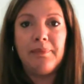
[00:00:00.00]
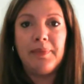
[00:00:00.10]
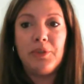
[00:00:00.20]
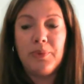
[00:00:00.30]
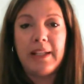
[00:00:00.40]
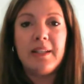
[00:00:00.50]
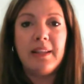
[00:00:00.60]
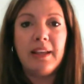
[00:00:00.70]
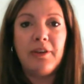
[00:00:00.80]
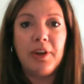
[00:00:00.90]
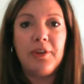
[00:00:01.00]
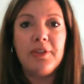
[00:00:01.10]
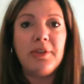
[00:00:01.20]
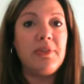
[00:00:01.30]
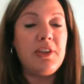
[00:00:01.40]
direct to their phone.
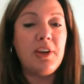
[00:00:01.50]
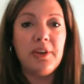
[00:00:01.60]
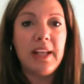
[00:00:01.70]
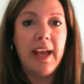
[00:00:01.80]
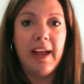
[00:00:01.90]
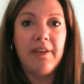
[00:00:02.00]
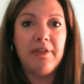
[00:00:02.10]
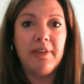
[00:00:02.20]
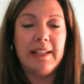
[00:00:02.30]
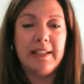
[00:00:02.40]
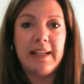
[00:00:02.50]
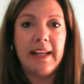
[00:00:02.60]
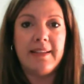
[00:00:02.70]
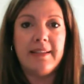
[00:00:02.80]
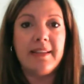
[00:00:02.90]
So if they don't have internet
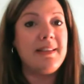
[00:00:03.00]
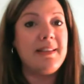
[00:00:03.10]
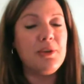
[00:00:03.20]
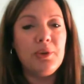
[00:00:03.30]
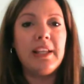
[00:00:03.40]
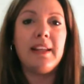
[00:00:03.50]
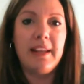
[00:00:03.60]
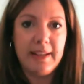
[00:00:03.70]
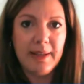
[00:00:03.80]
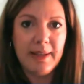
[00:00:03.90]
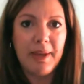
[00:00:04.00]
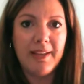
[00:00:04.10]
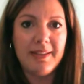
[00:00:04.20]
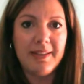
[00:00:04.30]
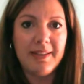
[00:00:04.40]
access, they're still going to get an
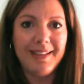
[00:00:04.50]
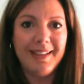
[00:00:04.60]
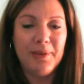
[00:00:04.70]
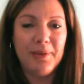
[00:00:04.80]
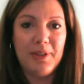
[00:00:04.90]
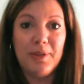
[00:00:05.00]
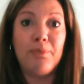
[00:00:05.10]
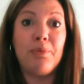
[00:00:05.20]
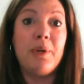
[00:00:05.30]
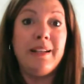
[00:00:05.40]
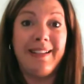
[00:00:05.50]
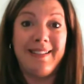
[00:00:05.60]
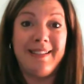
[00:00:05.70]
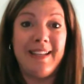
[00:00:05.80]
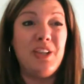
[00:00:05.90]
SMS, which is
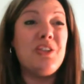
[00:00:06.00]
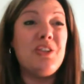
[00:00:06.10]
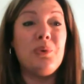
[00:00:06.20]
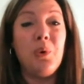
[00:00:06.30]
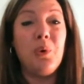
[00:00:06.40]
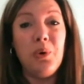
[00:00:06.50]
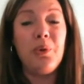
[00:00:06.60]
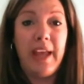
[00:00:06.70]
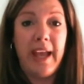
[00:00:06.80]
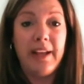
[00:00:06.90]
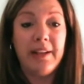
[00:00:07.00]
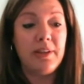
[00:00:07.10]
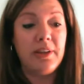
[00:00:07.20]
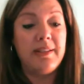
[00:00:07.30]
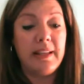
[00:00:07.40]
brilliant. And you can do all that. So
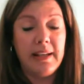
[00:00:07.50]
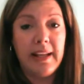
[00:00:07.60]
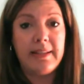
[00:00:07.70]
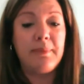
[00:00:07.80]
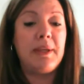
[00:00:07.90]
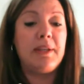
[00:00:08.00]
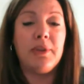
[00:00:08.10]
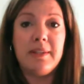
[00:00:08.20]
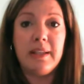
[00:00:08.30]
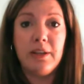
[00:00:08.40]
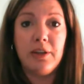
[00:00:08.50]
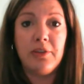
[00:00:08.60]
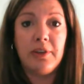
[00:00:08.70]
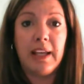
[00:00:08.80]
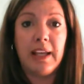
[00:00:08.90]
you can send an SMS, or you can send a
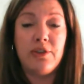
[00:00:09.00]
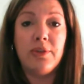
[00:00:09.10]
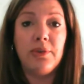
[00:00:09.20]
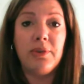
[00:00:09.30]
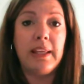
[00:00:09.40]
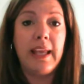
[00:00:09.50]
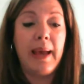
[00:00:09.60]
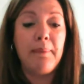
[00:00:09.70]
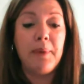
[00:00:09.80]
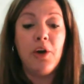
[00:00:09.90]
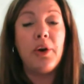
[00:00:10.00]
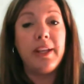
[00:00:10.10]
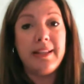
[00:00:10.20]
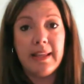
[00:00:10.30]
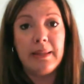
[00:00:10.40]
notification through the app, or
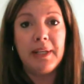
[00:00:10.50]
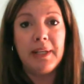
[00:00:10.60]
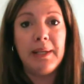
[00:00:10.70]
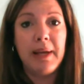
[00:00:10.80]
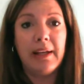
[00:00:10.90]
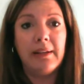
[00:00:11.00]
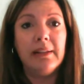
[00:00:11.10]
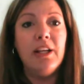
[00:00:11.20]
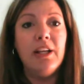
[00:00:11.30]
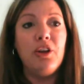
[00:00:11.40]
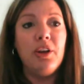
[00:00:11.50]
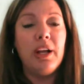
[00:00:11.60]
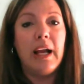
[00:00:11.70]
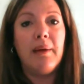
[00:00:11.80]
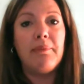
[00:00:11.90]
you can send them an email
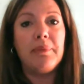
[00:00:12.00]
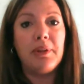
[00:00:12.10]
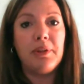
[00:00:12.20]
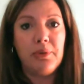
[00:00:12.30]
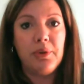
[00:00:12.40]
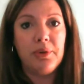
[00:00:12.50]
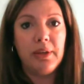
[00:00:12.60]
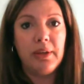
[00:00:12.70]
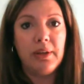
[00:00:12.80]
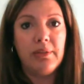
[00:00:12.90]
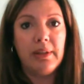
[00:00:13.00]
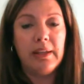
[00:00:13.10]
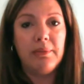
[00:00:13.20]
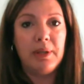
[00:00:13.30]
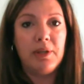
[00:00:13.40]
through
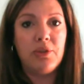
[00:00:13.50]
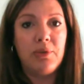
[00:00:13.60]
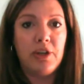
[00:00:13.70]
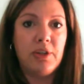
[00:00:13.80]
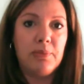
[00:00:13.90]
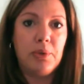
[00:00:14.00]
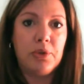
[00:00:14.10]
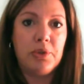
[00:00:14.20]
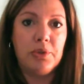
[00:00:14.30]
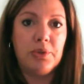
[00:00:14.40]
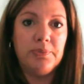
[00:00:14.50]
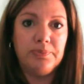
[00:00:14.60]
the administration portal.